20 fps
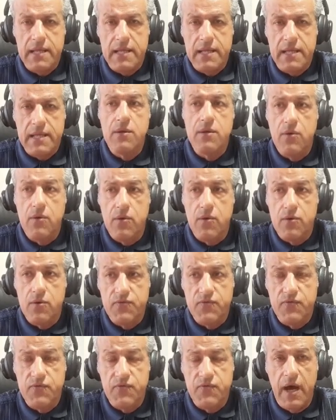or to
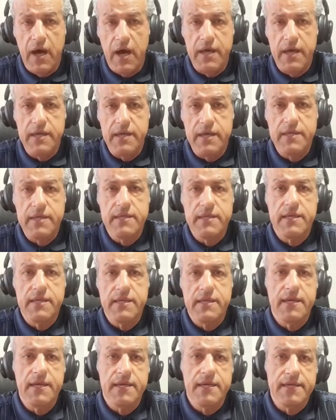find
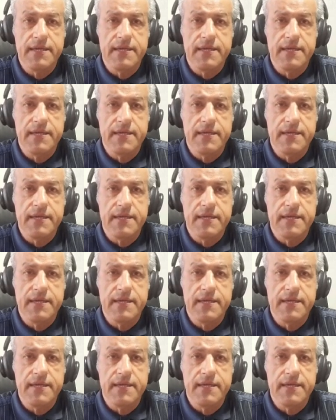Z.